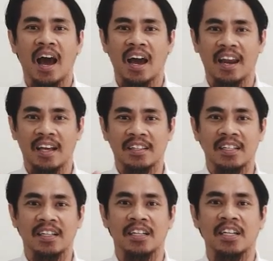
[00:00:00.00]

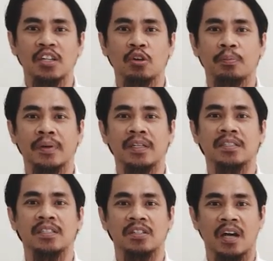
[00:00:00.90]
highlighting key
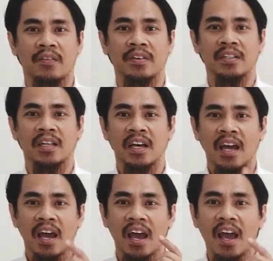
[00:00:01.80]
topics covered
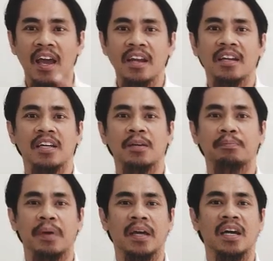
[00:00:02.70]
and the
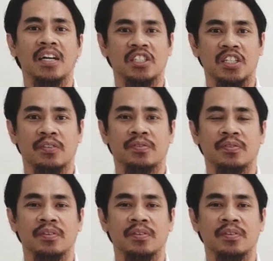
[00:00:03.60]
impact achieved.